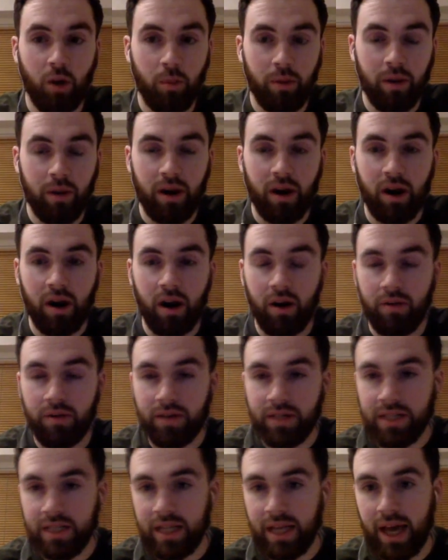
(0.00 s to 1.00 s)

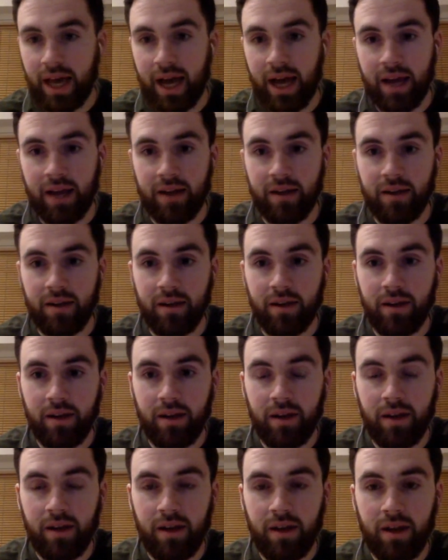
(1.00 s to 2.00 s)
opener, obviously. And
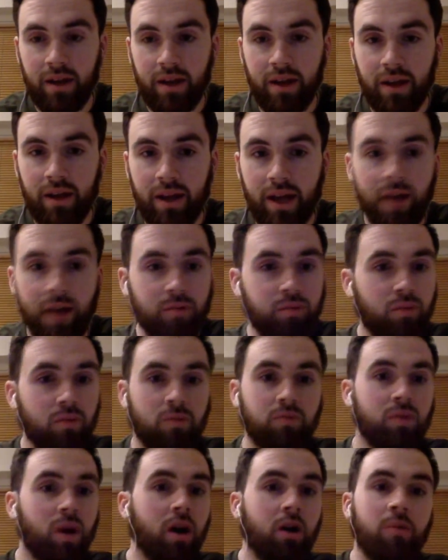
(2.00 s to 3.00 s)

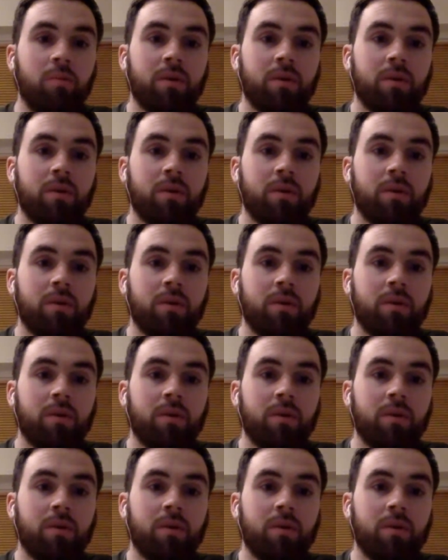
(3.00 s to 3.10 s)
yeah,